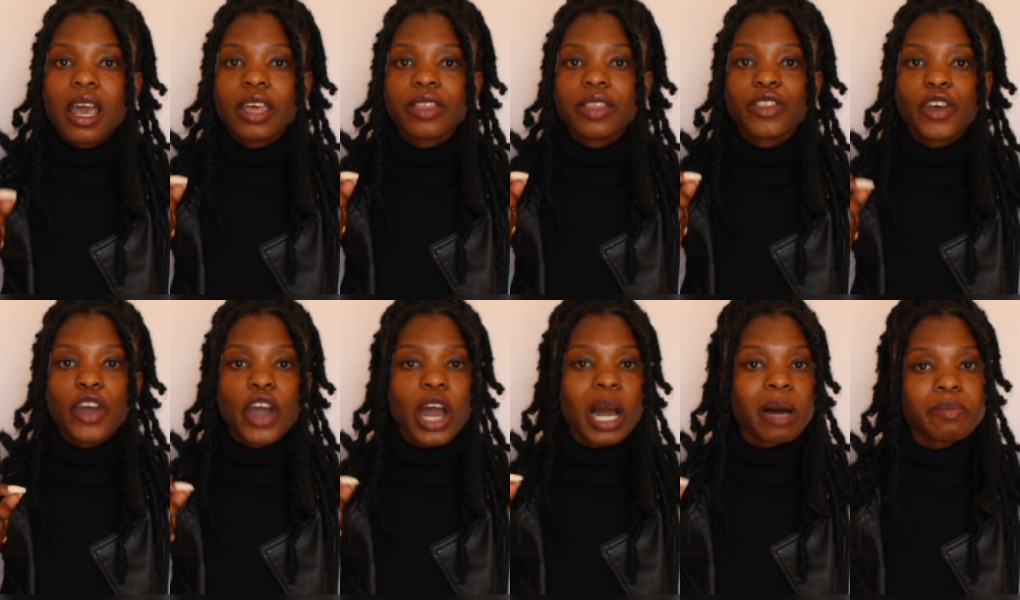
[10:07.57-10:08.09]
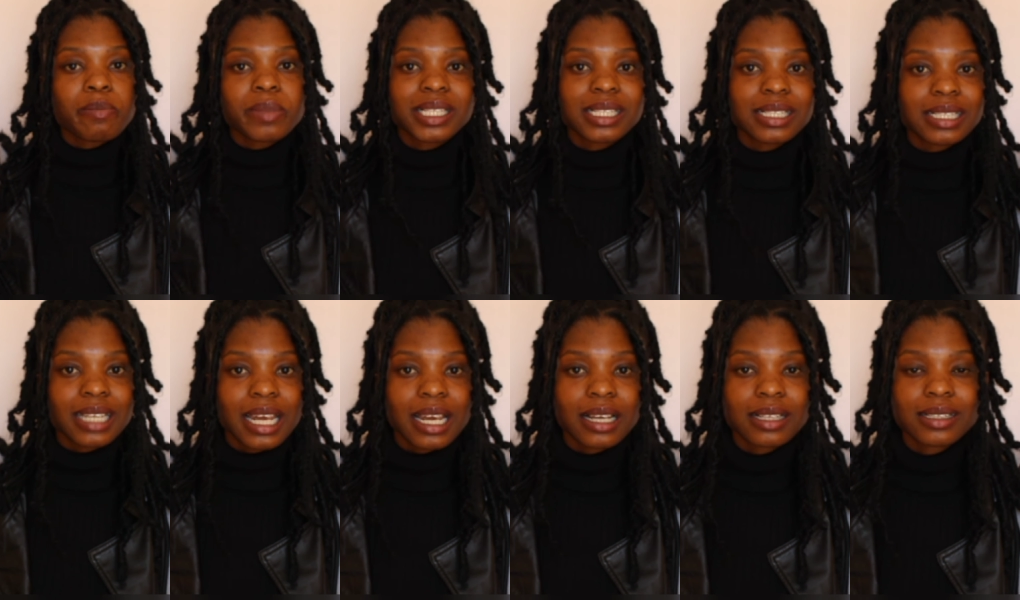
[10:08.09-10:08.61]
there are
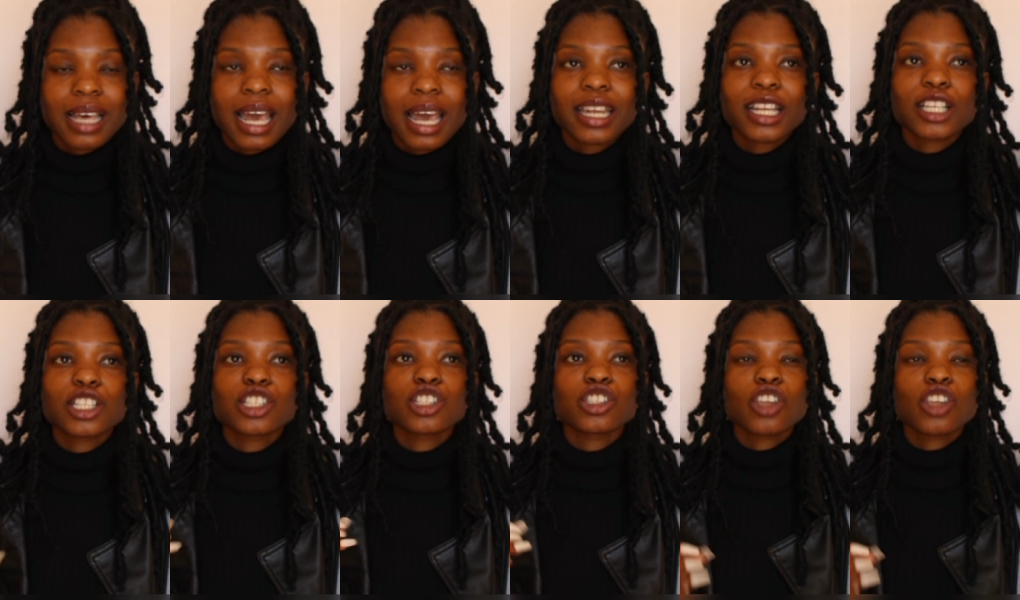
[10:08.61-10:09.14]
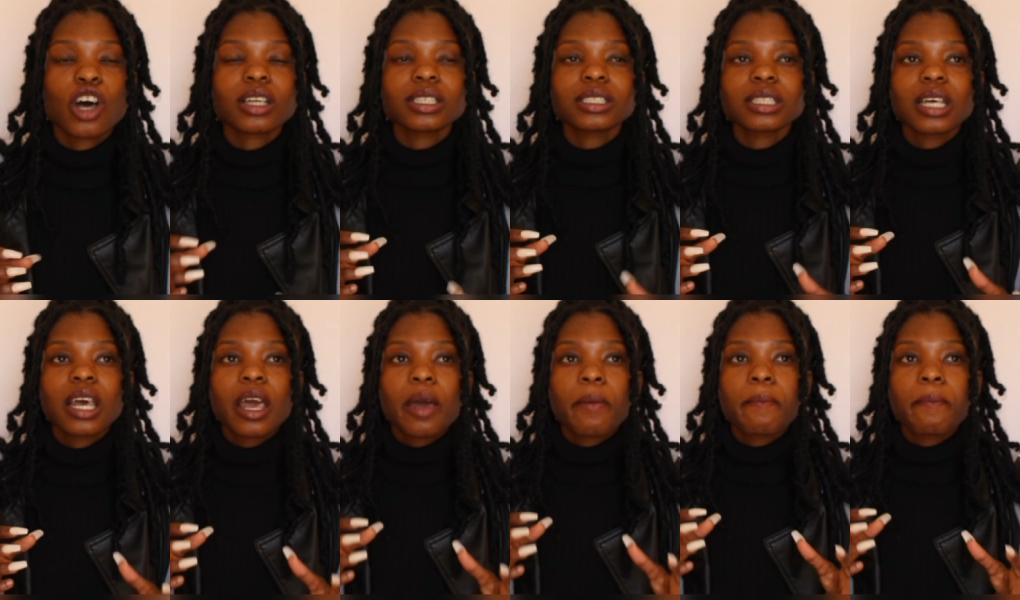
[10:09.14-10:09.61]
mistakes, and it's not,